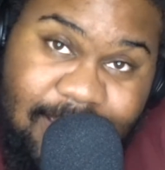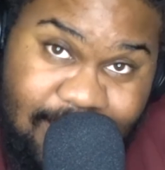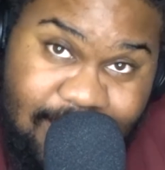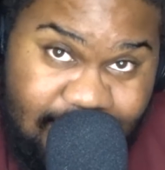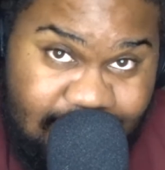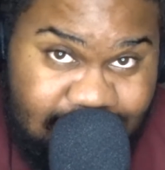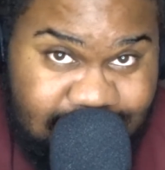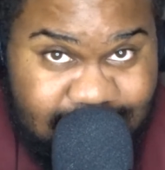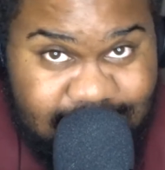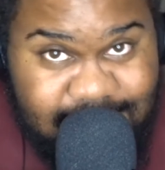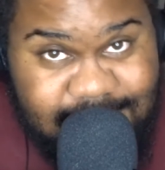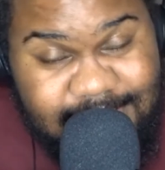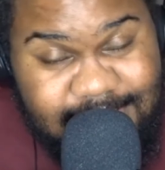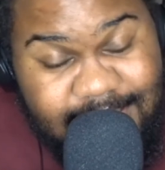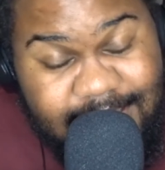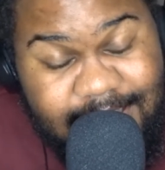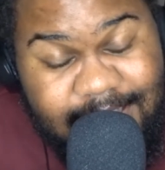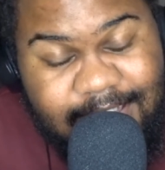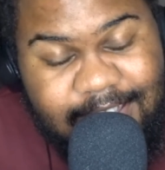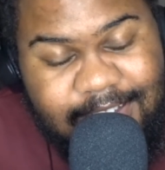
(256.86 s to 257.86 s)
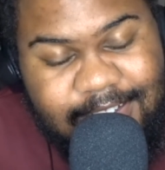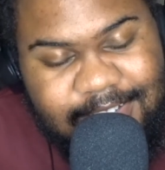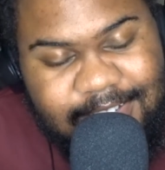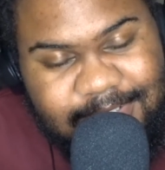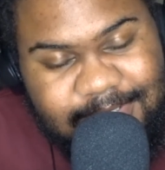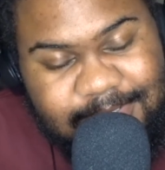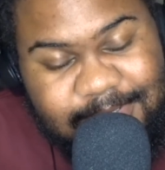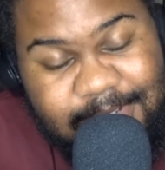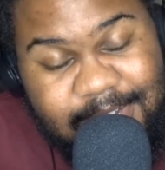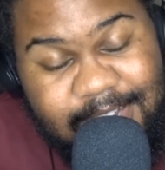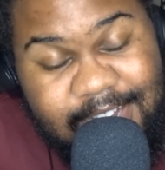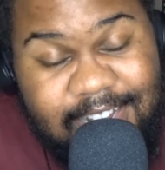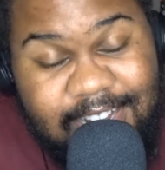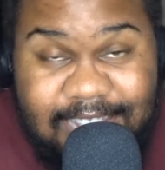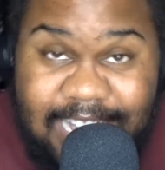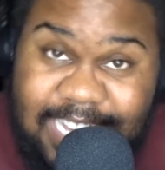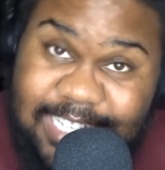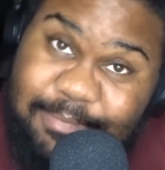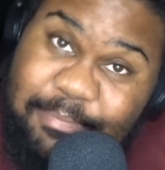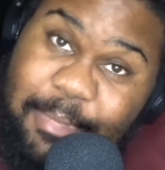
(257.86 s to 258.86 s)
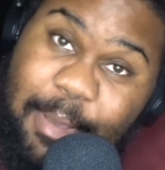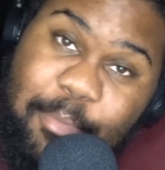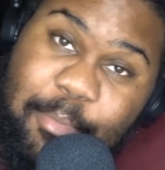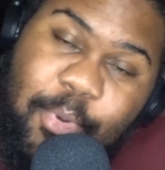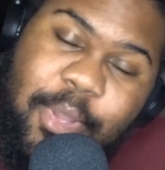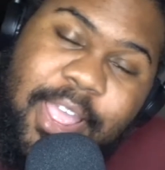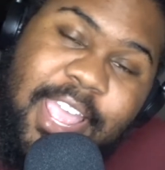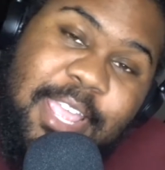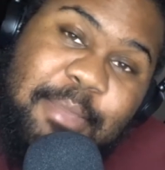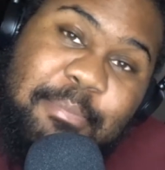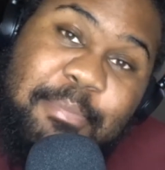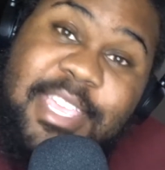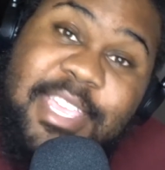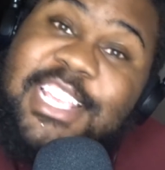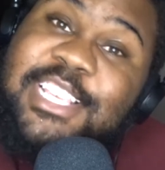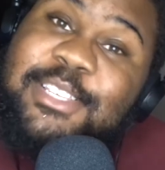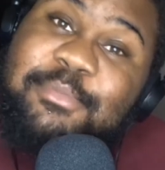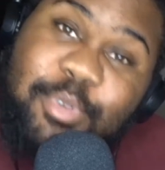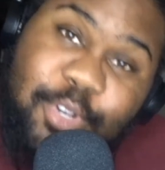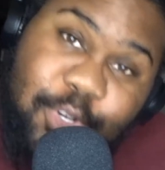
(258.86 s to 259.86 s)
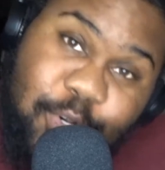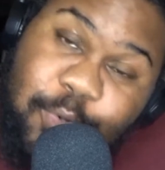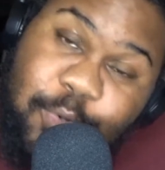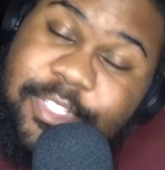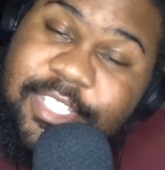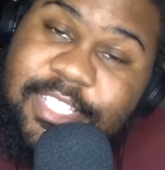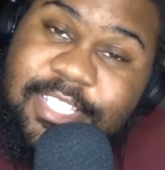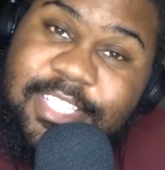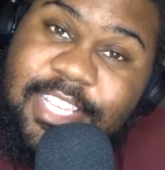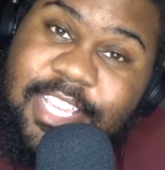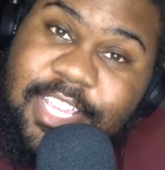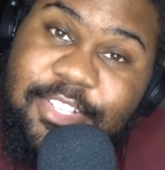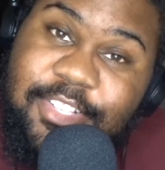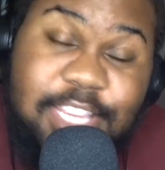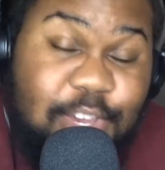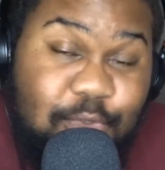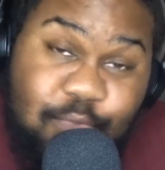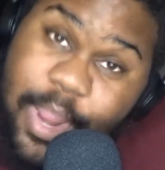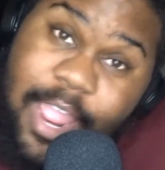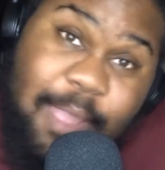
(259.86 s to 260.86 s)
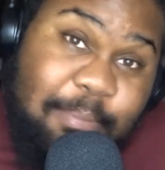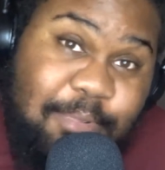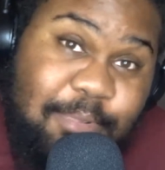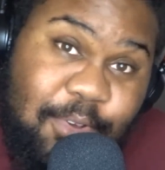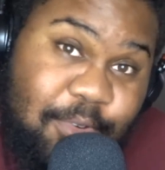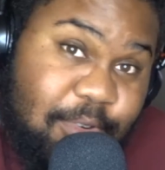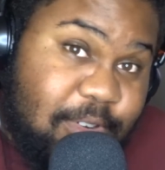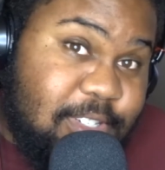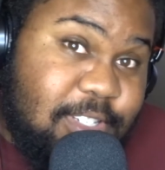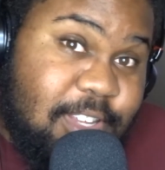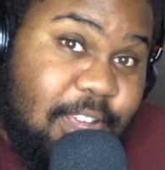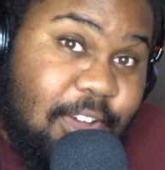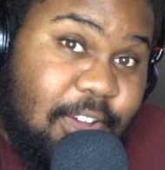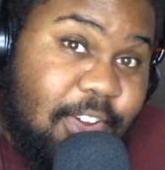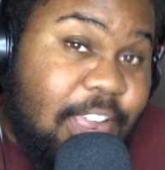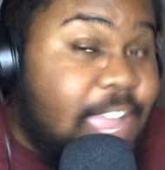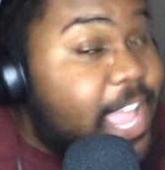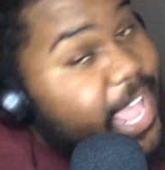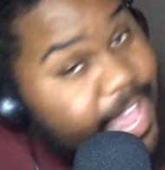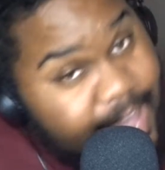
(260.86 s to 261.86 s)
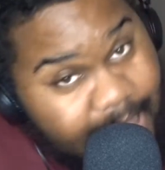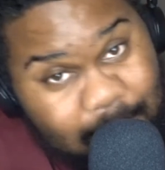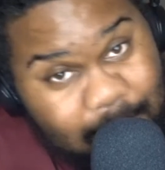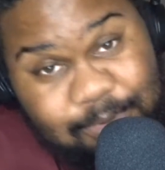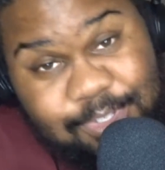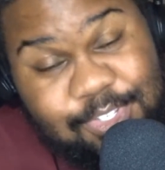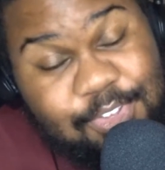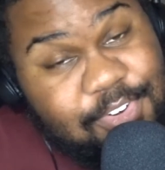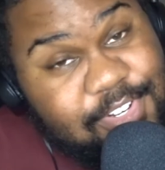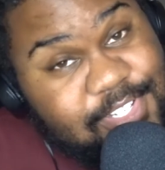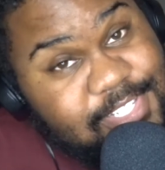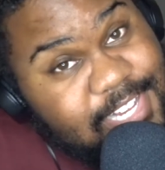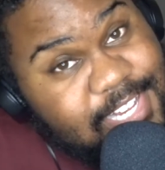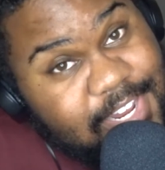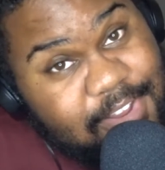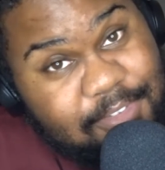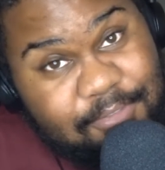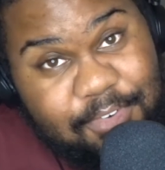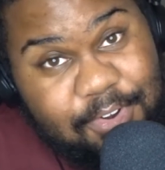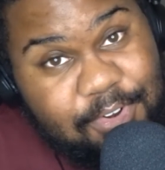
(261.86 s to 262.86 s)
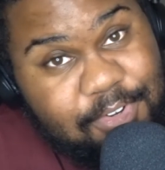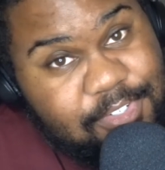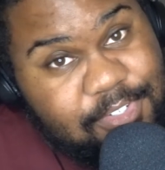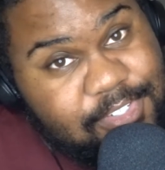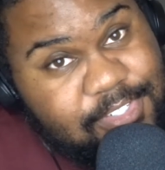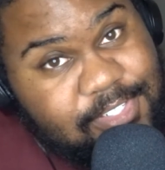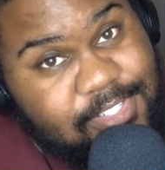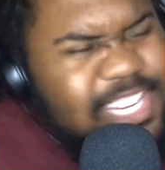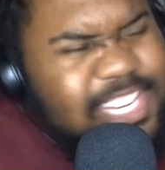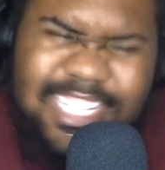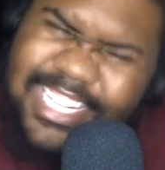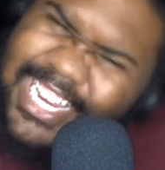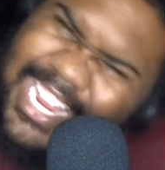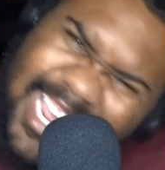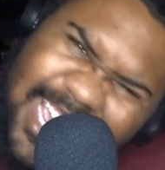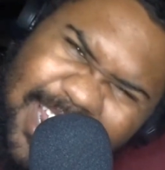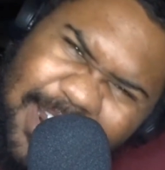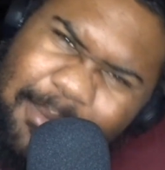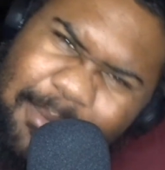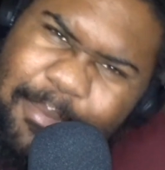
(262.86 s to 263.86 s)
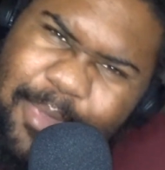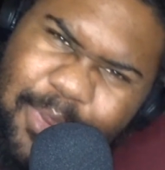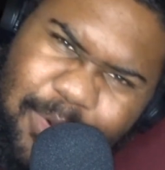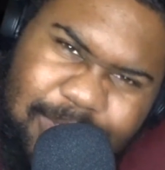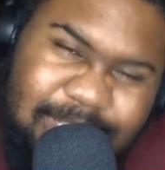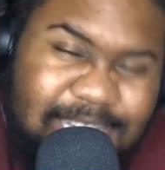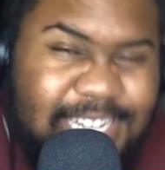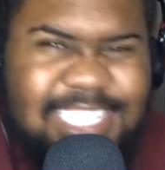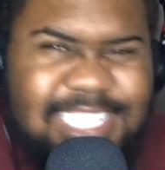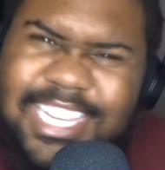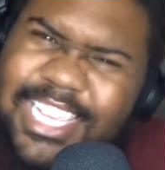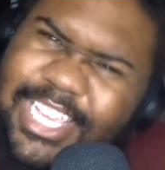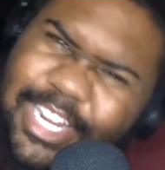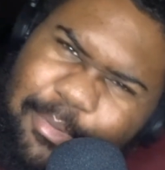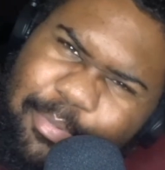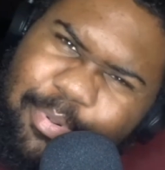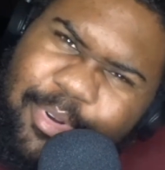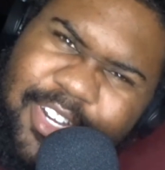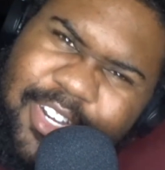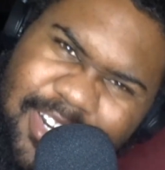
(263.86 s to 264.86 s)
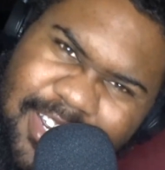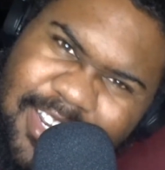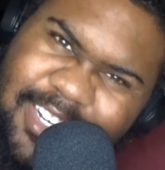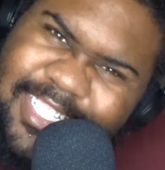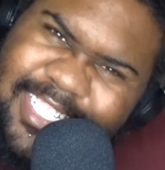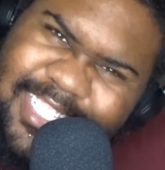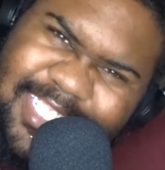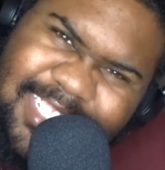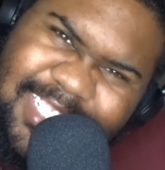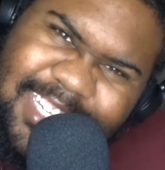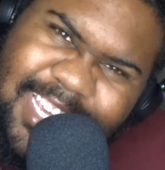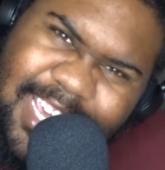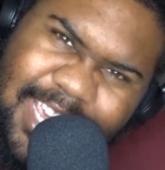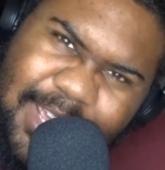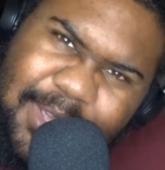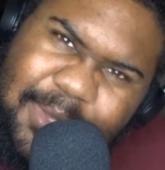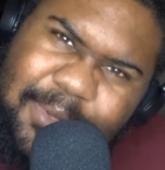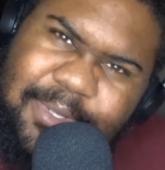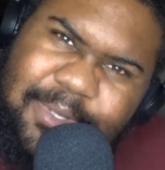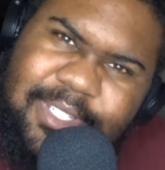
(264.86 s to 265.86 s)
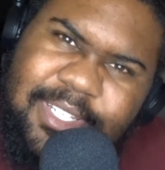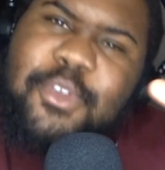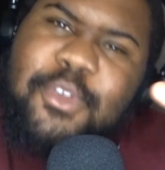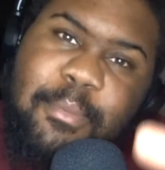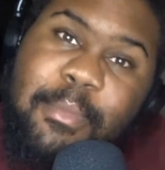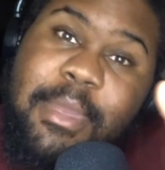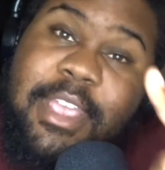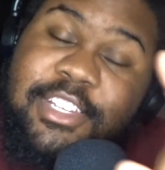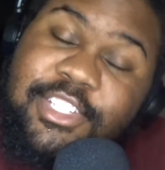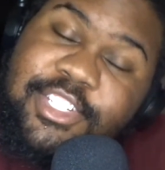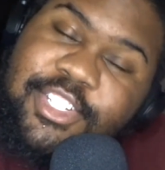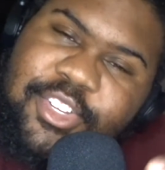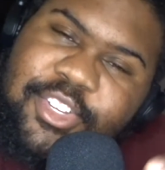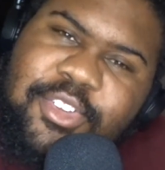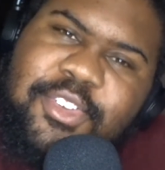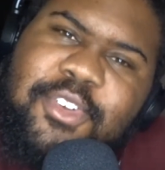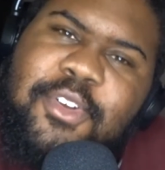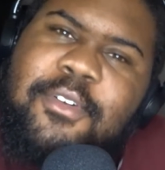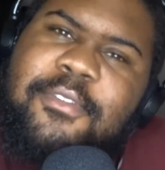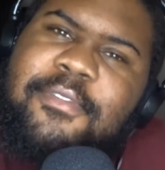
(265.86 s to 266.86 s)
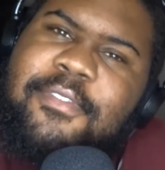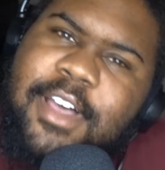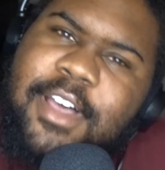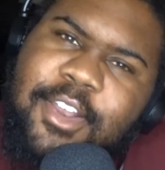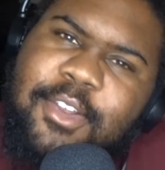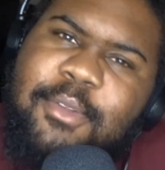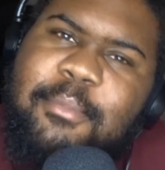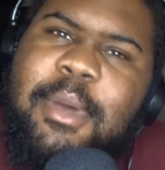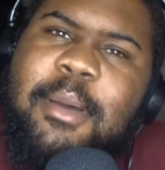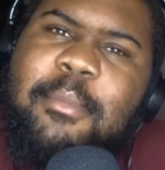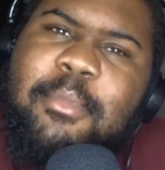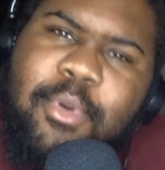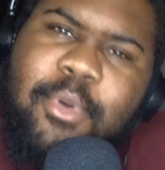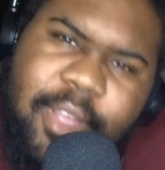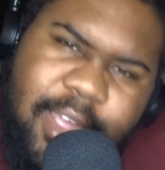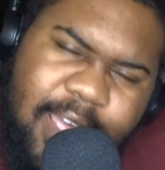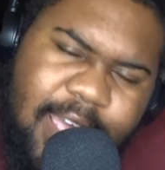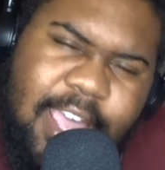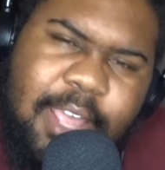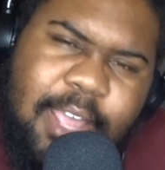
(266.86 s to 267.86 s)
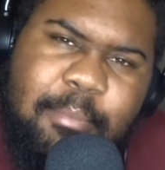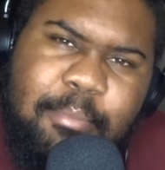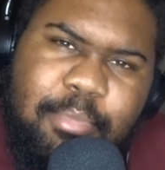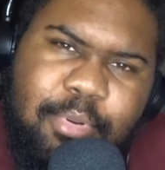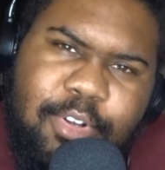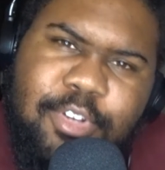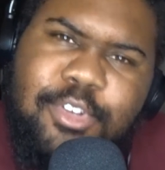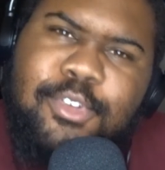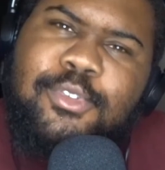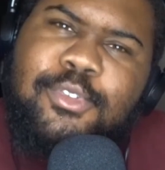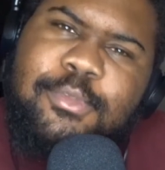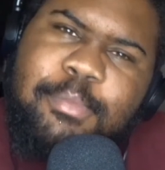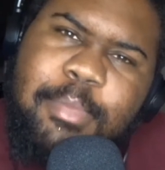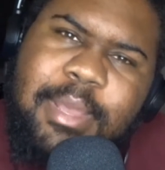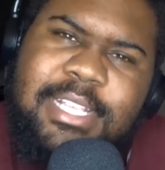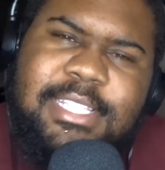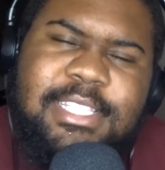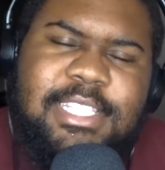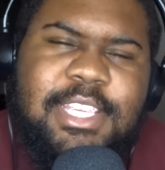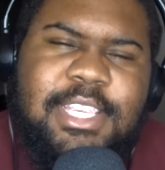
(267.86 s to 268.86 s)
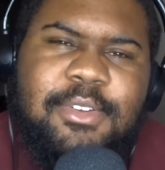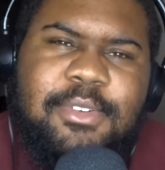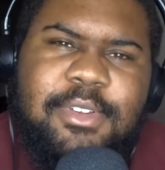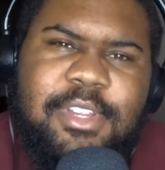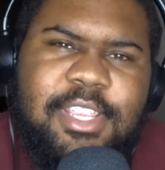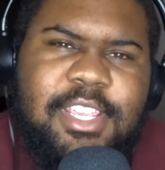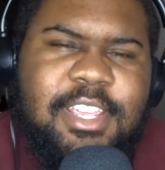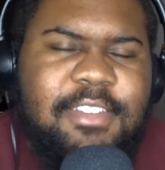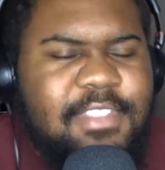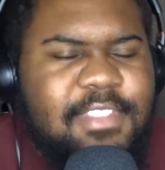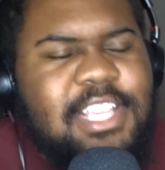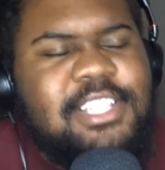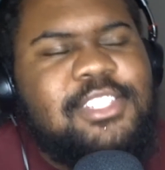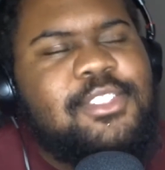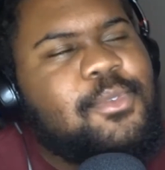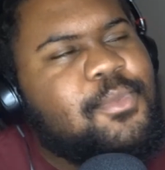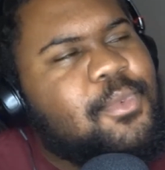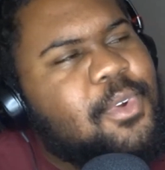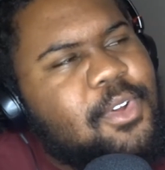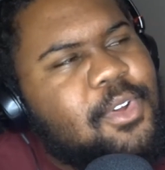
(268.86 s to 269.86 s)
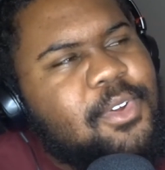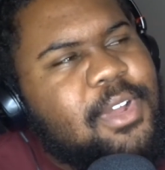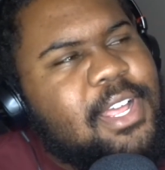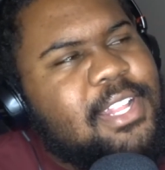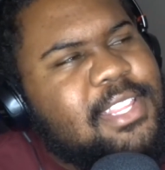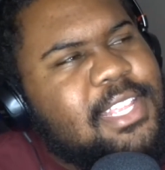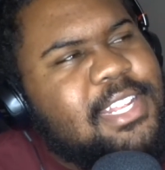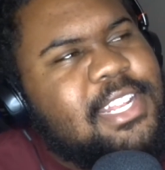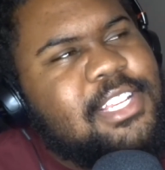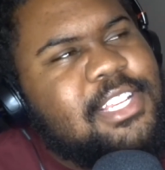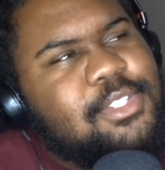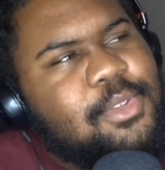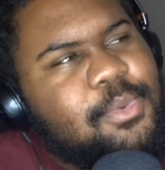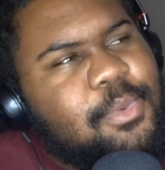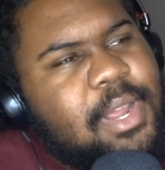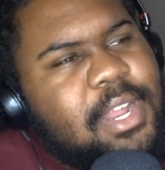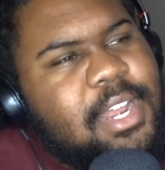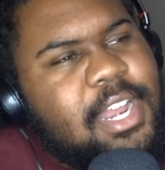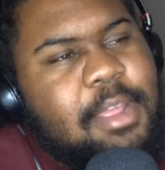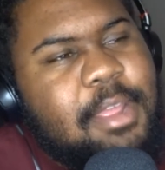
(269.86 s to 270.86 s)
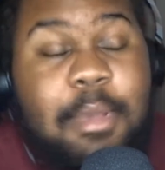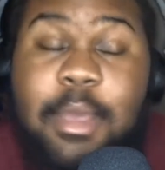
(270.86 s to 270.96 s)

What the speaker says: As I said, that's my boy AP's producing skills. He rapped on the song. I was on the second verse. Did you hear the music? Did you hear the production skills? You make sure you go follow my boy at Produced by COD. If that's the wrong, I think that's the right name.